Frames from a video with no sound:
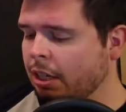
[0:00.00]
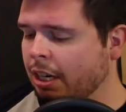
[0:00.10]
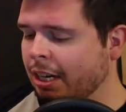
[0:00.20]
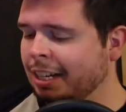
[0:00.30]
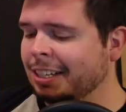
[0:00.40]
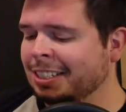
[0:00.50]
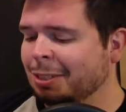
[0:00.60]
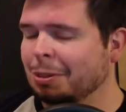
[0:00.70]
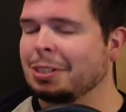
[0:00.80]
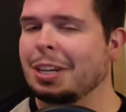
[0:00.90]

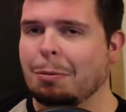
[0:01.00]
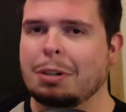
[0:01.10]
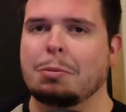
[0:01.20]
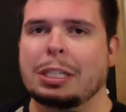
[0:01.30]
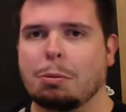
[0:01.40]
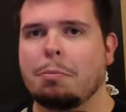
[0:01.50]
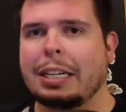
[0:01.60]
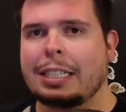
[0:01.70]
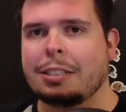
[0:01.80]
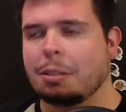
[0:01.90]
It's what
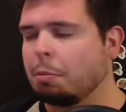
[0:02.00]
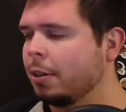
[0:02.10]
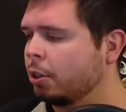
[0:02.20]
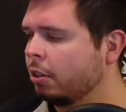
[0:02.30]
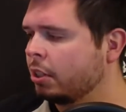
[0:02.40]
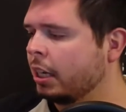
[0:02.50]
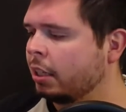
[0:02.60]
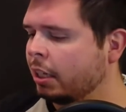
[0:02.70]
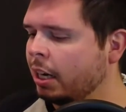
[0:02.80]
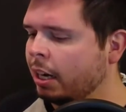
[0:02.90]
maintains the pressure inside
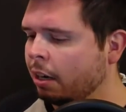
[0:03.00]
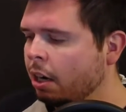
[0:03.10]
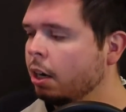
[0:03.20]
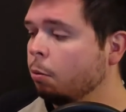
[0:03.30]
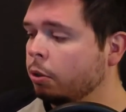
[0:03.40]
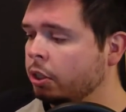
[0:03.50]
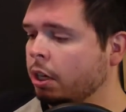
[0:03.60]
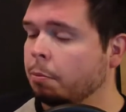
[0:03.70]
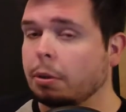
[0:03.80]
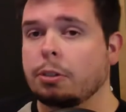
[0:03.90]
the keg, which
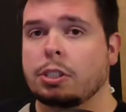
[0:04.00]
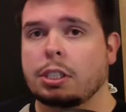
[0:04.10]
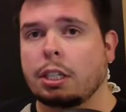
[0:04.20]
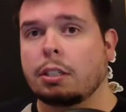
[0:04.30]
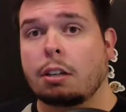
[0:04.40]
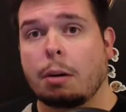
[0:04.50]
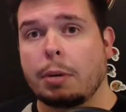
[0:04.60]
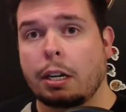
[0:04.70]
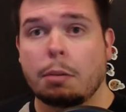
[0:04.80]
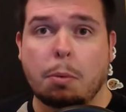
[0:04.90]
produces the
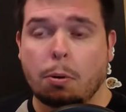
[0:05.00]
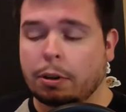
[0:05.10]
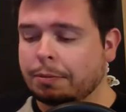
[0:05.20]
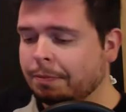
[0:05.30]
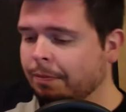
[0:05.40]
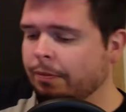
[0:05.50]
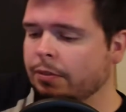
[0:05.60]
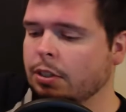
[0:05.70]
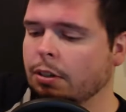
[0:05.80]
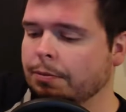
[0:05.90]
carbonated pour.
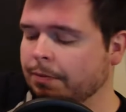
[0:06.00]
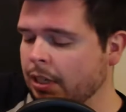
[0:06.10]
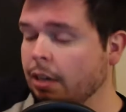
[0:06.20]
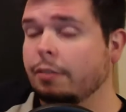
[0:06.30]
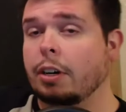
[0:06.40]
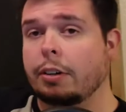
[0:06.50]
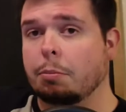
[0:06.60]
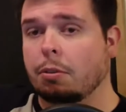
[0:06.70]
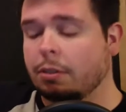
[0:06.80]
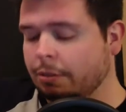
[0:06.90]
So, very
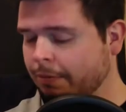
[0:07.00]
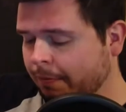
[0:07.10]
important.